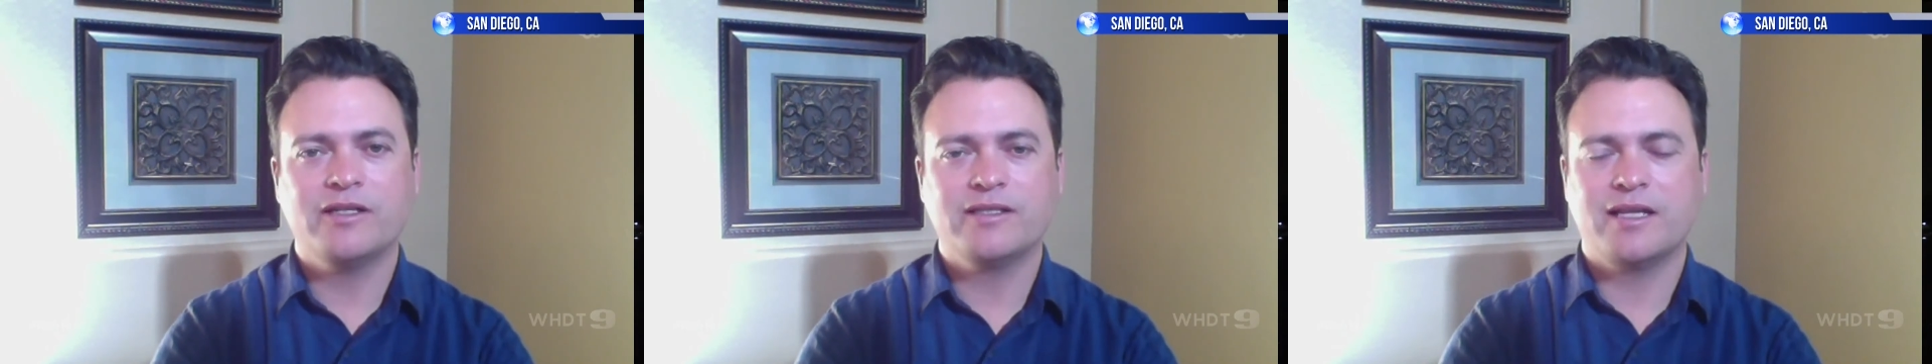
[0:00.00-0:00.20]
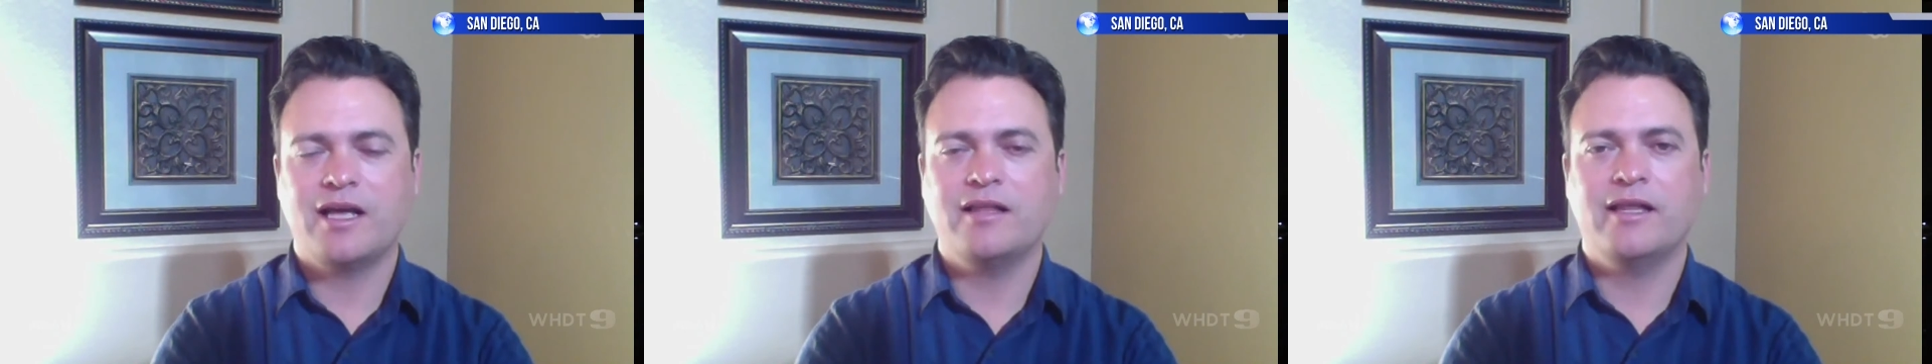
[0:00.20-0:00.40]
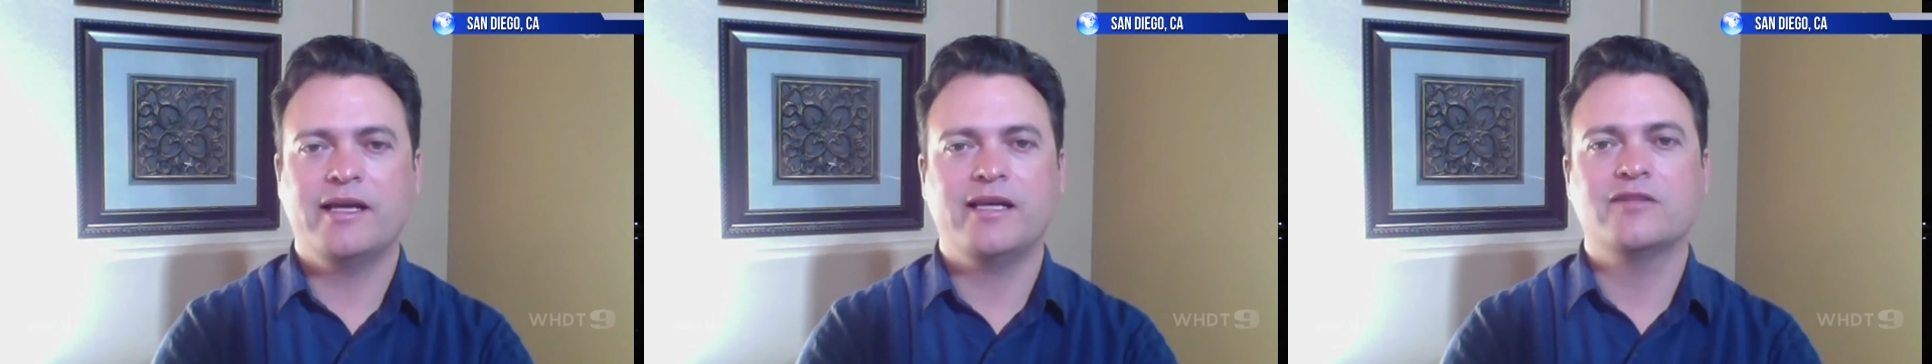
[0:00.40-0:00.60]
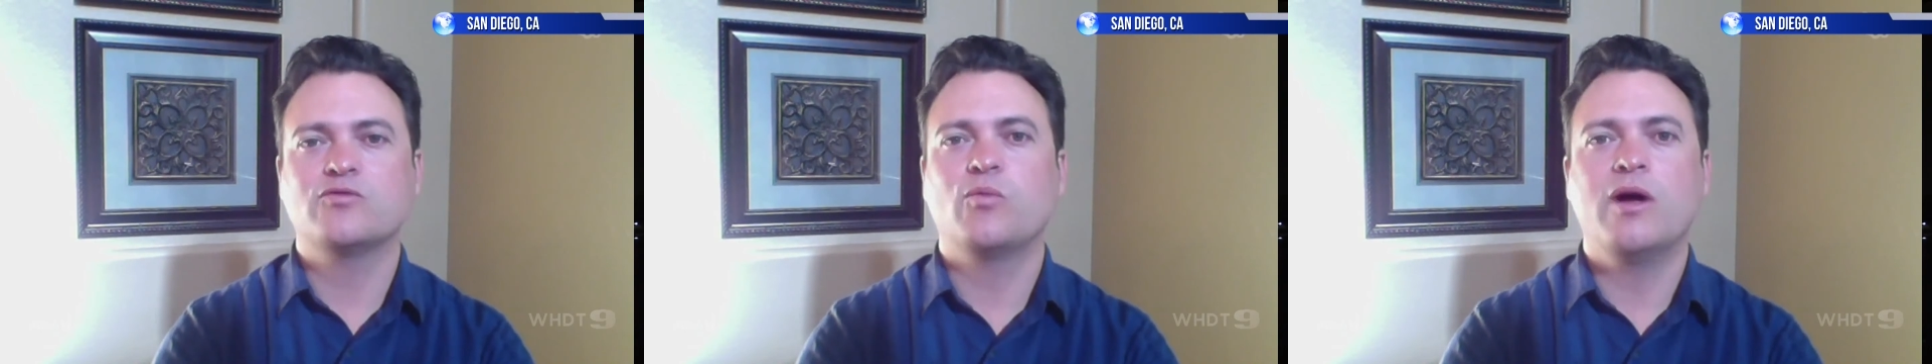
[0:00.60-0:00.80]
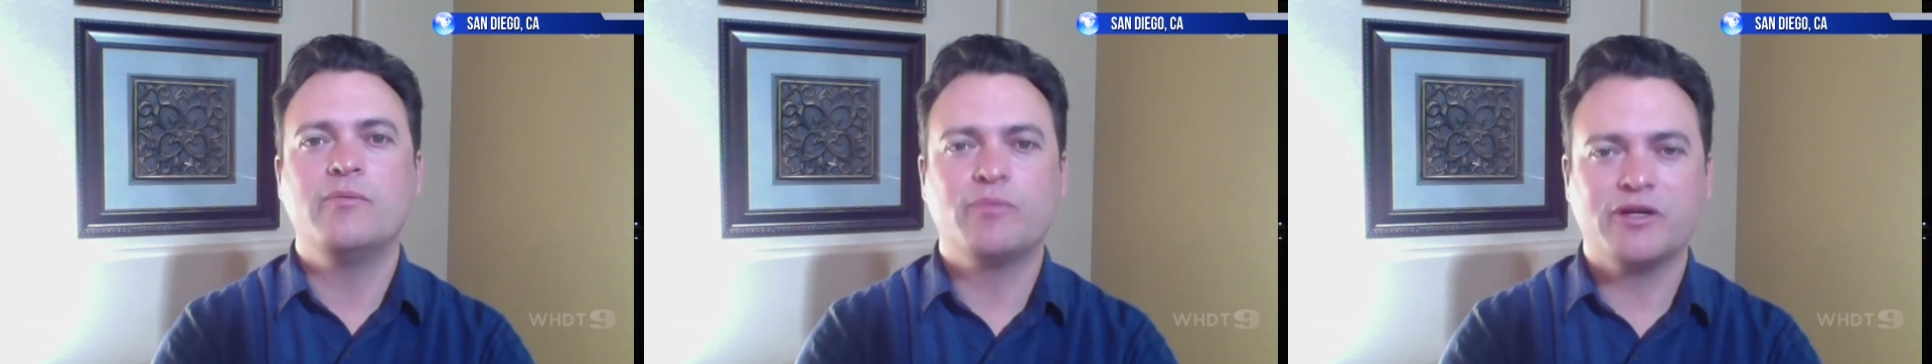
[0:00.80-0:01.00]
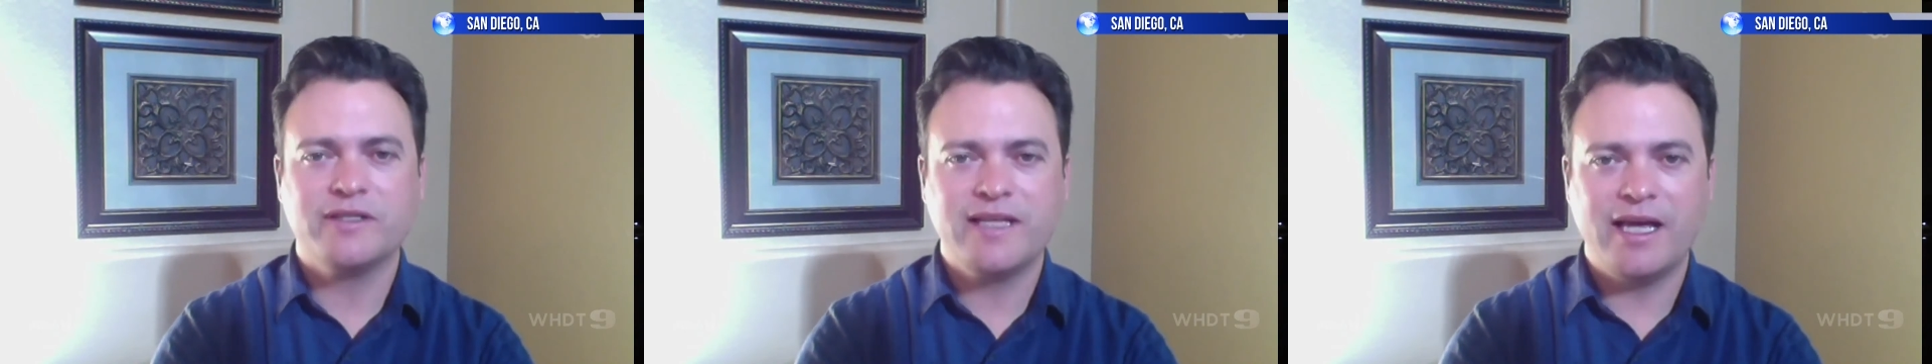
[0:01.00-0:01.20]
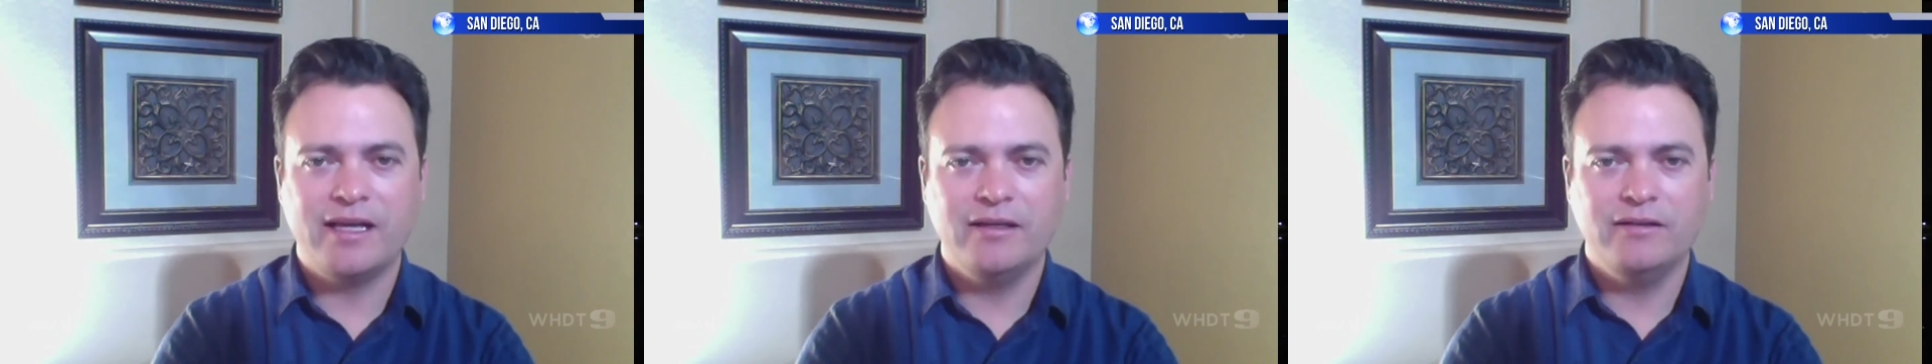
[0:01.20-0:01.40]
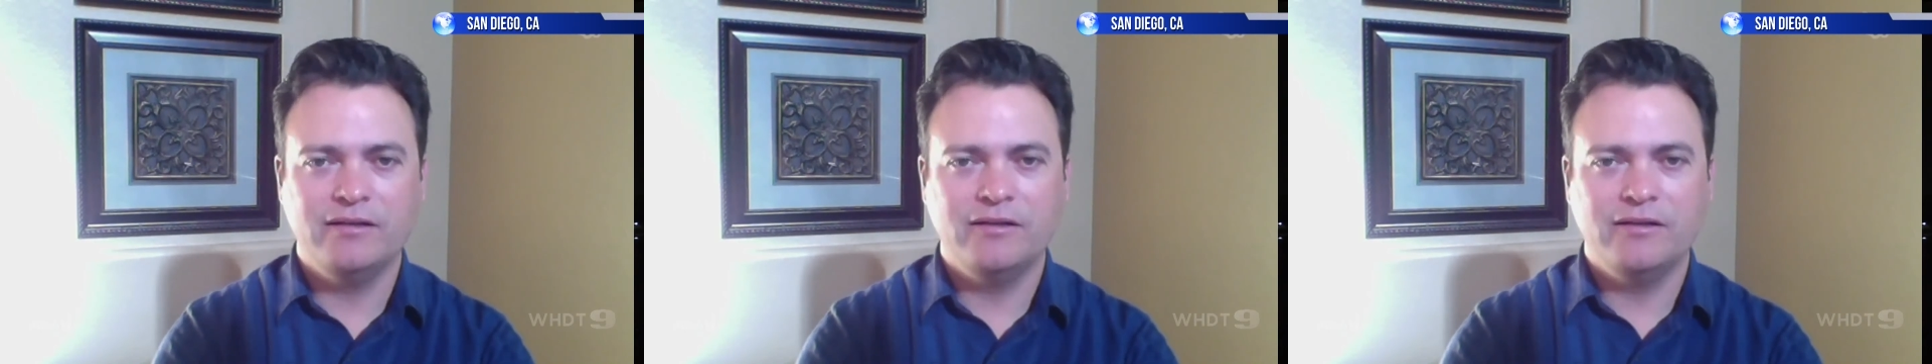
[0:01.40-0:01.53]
It's not like it's 1%.